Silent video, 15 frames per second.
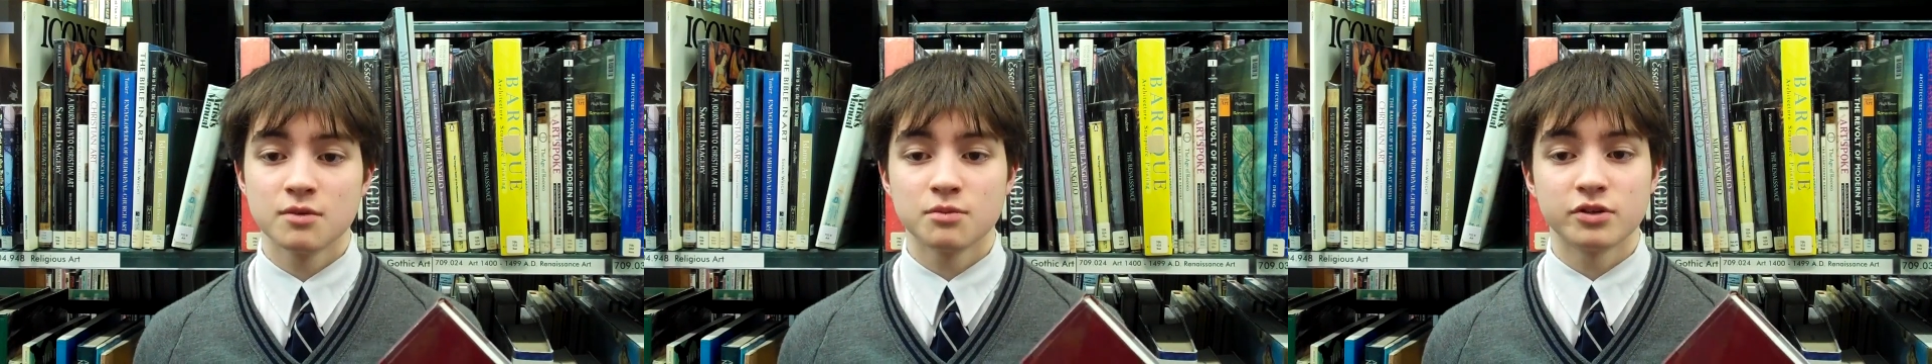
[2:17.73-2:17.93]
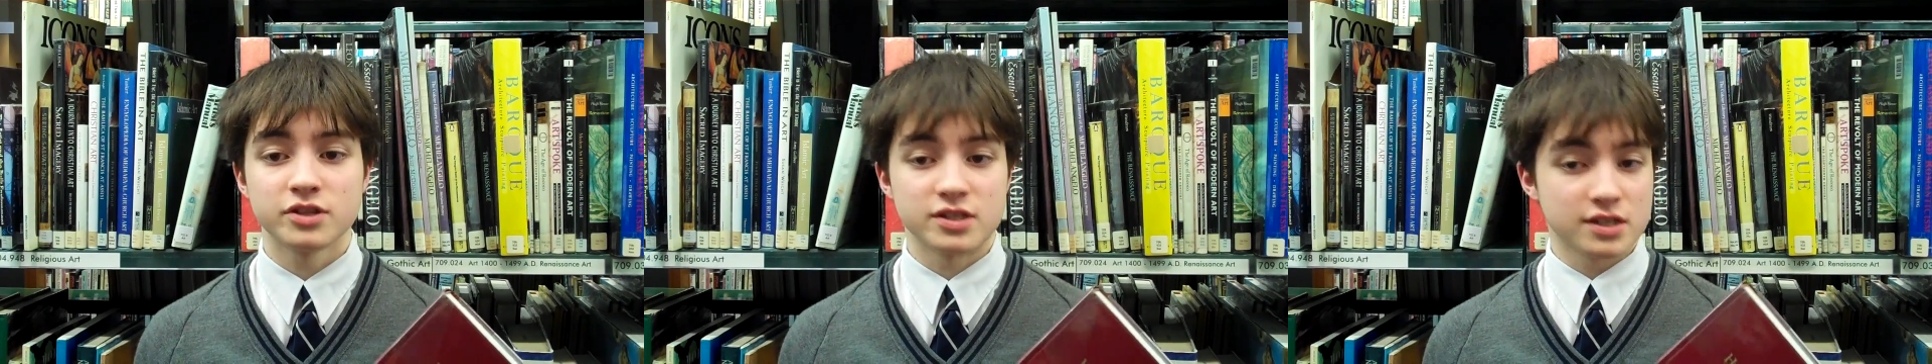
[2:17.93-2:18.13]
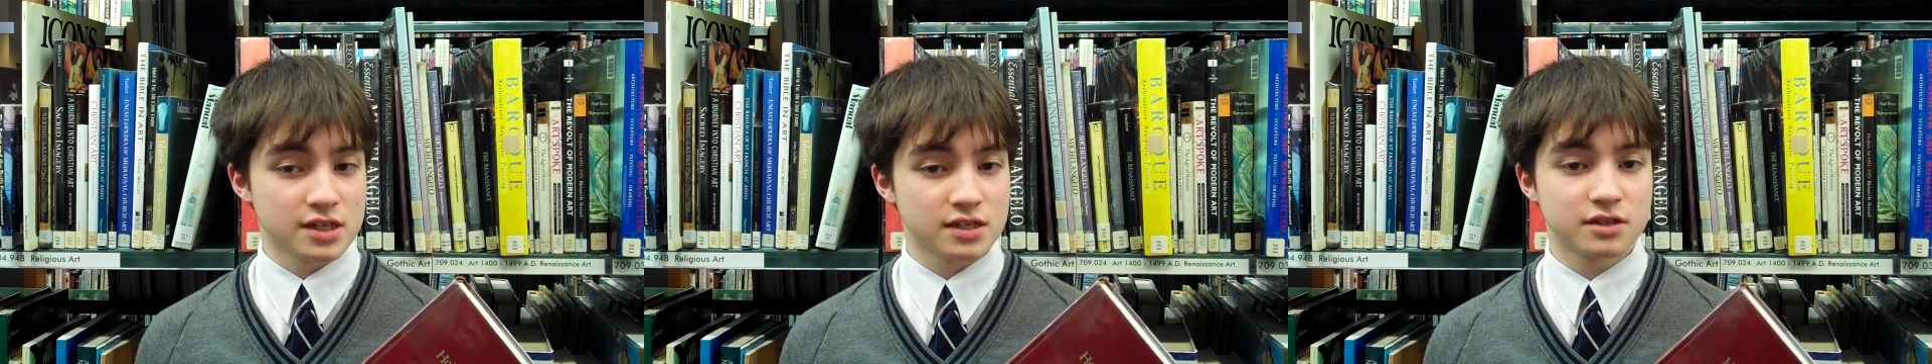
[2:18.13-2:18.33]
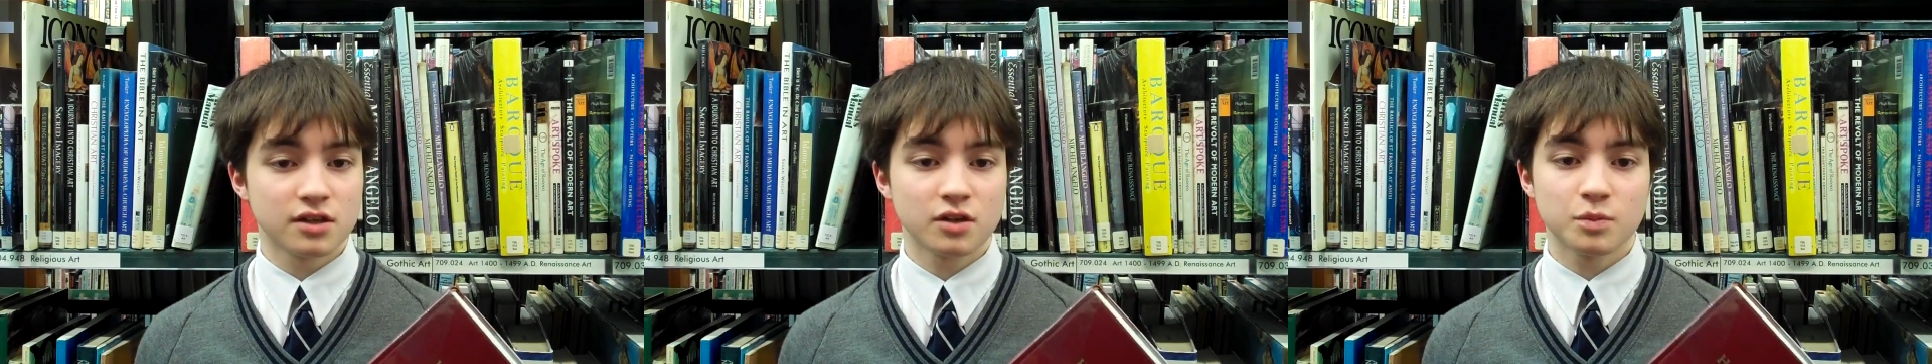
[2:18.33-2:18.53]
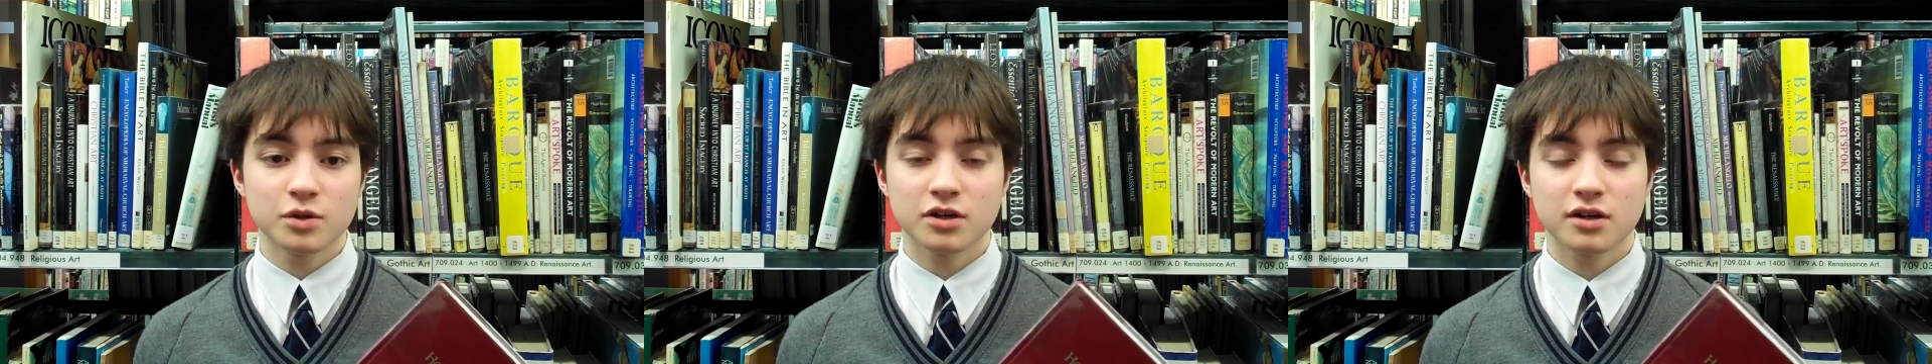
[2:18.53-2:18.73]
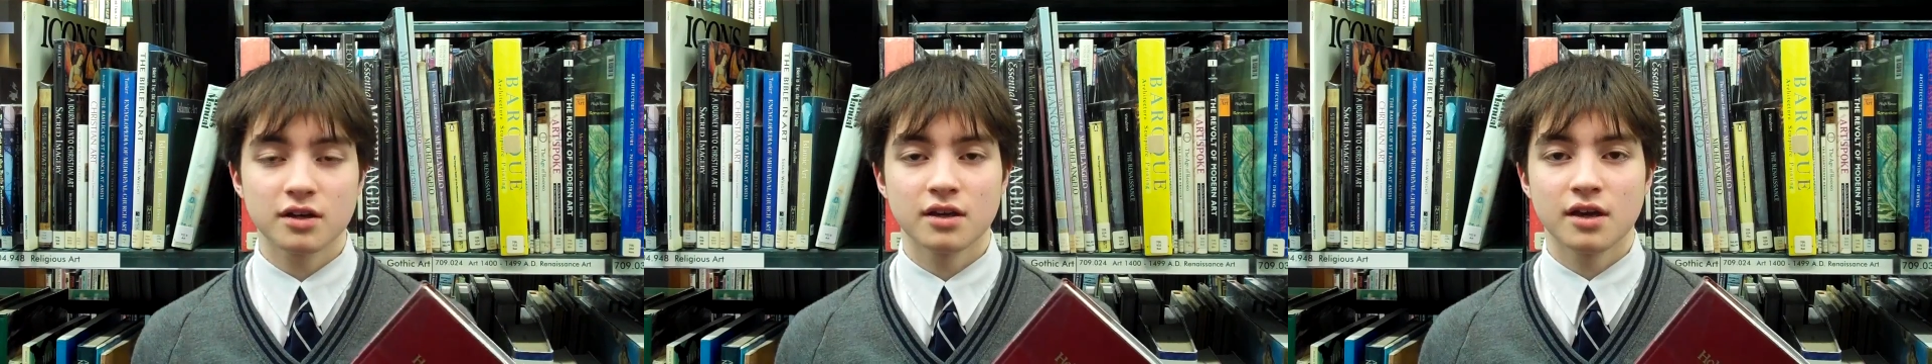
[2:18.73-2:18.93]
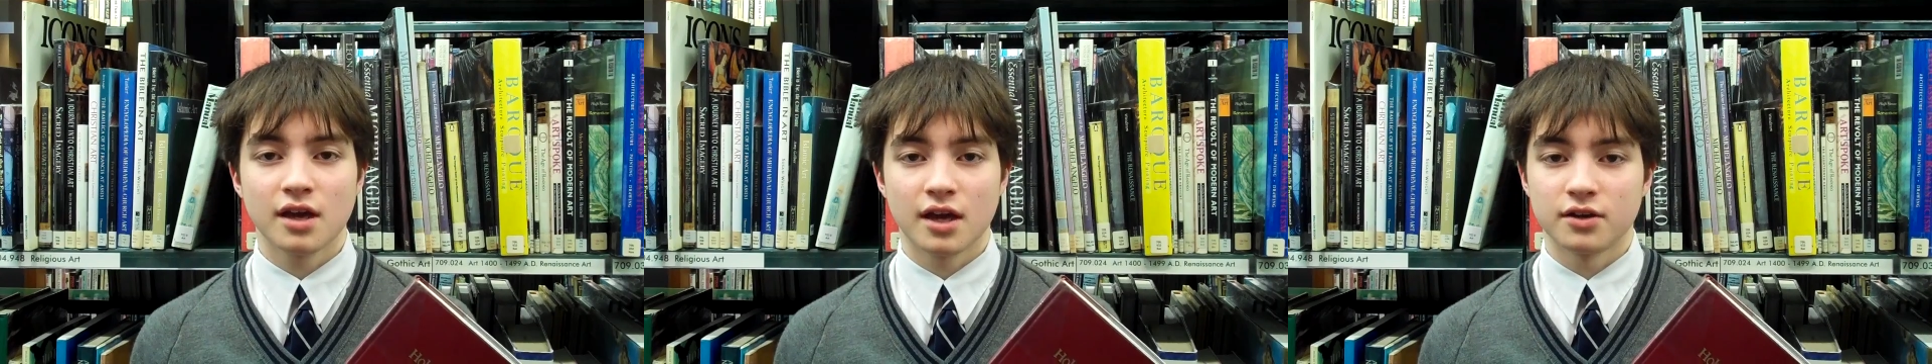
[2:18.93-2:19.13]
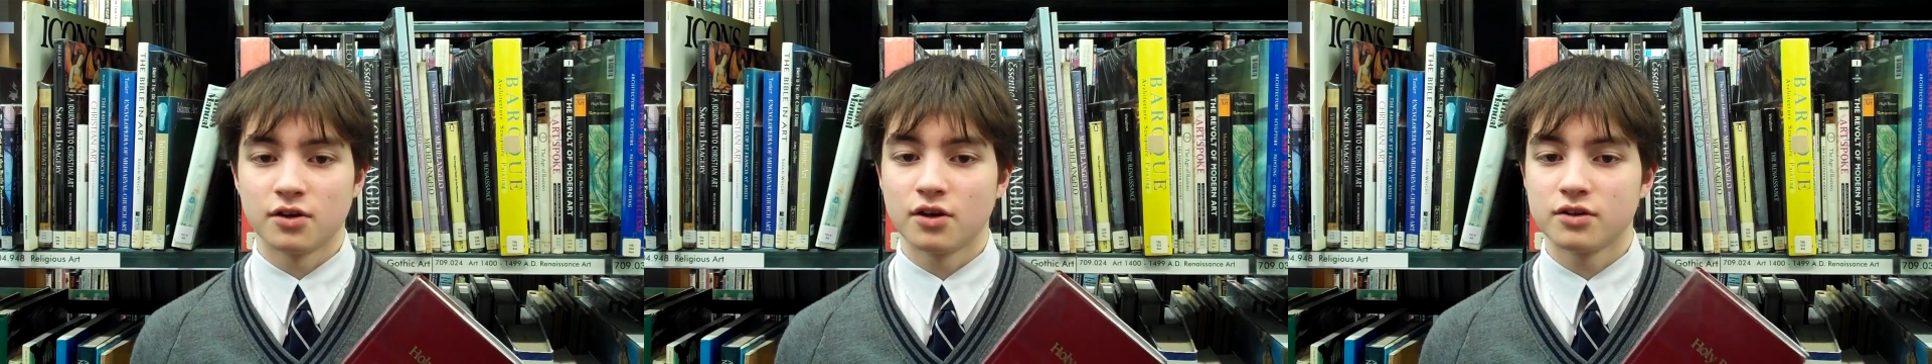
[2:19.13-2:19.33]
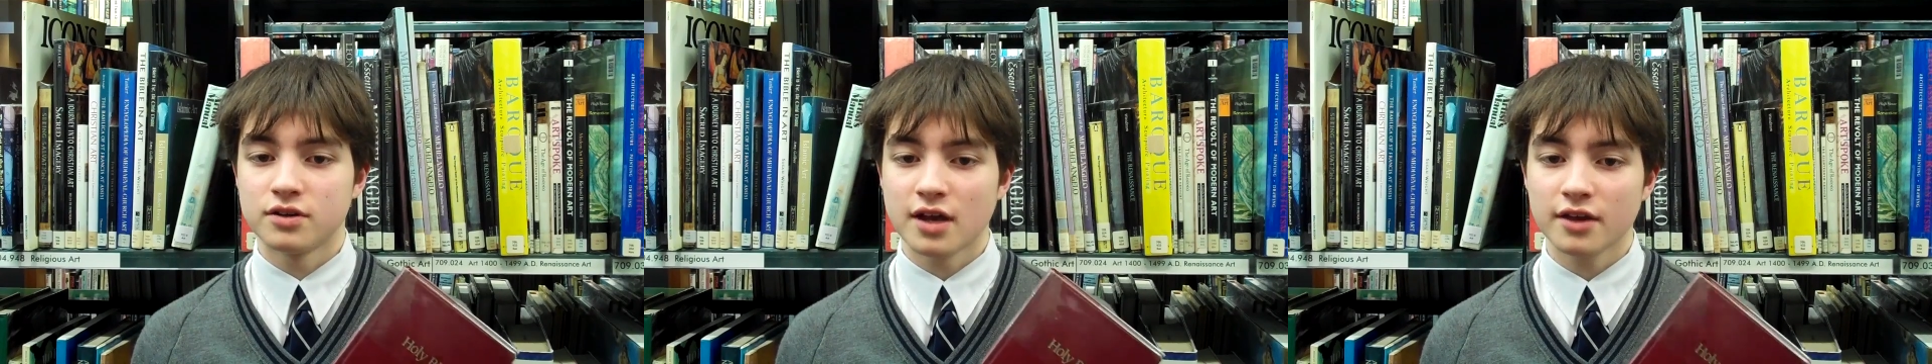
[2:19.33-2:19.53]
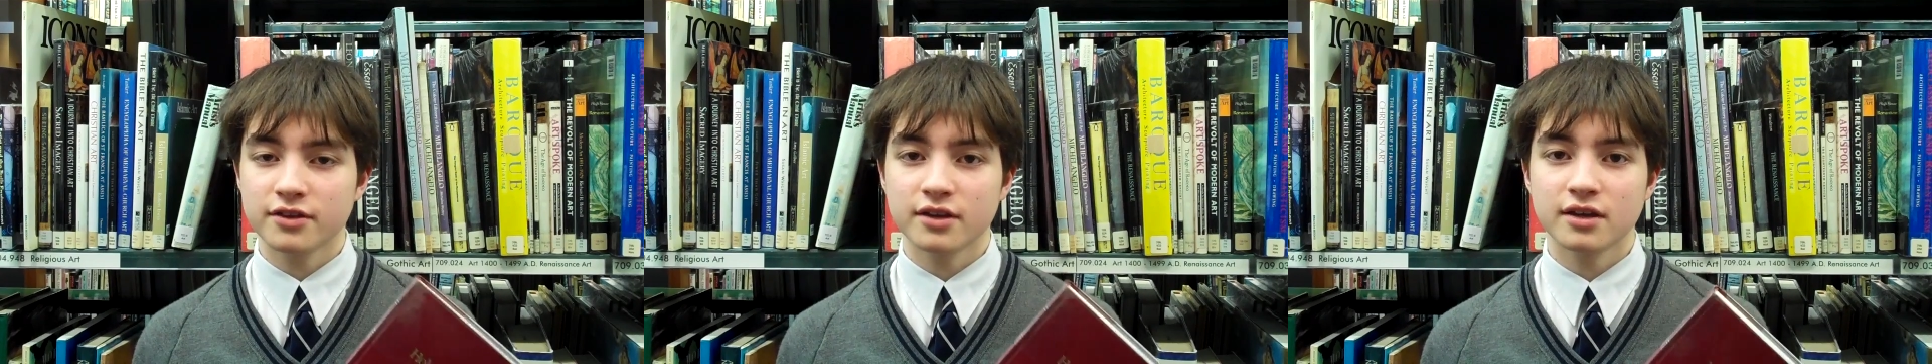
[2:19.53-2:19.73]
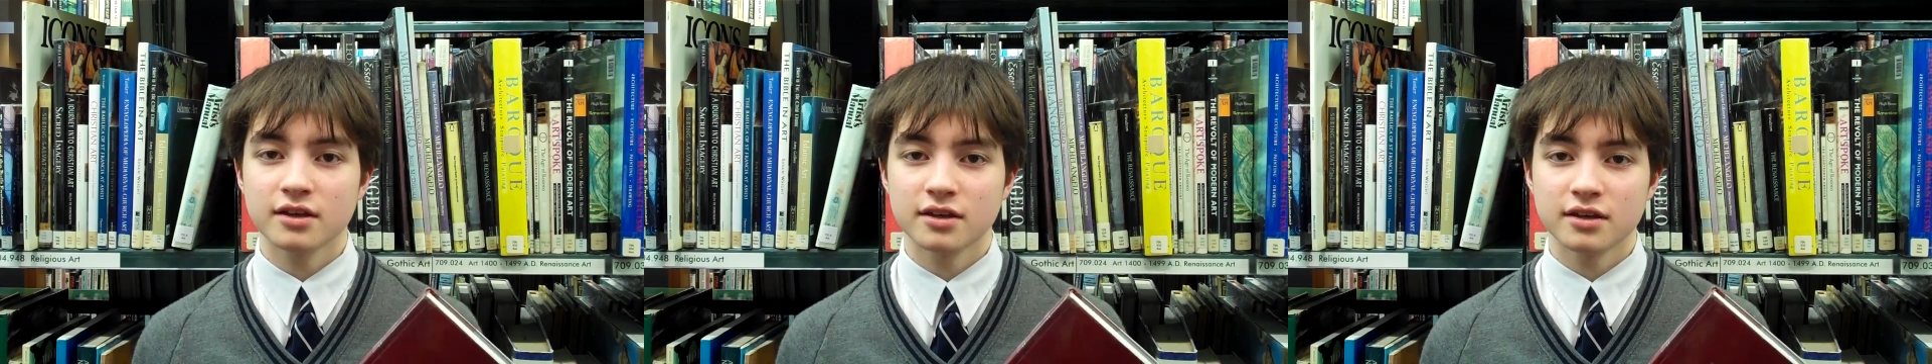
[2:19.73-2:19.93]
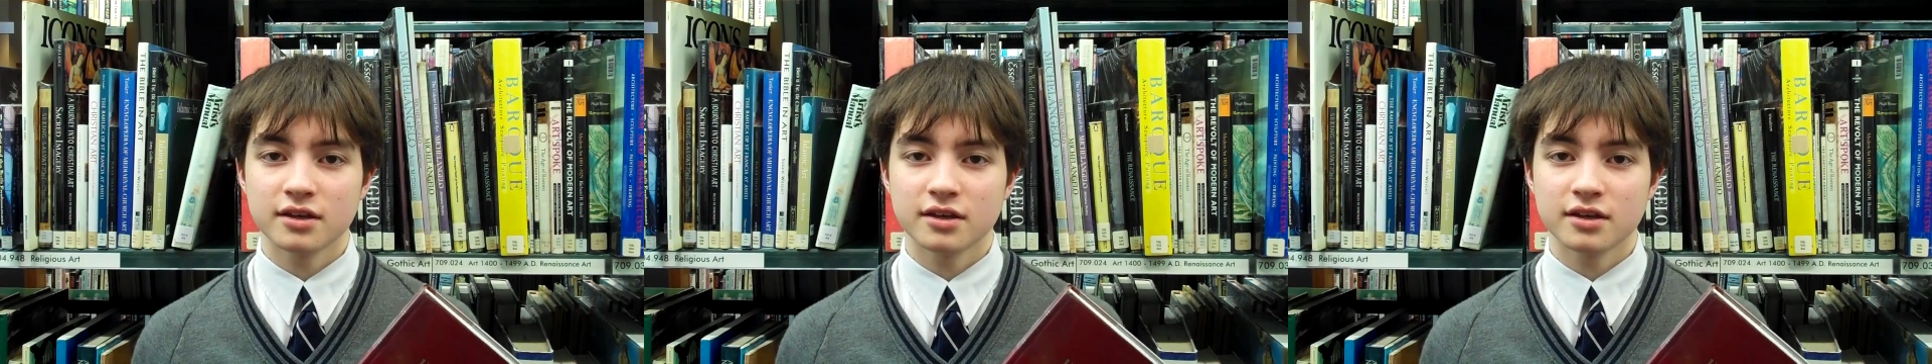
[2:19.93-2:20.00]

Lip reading: put his ear to the book and heard nothing,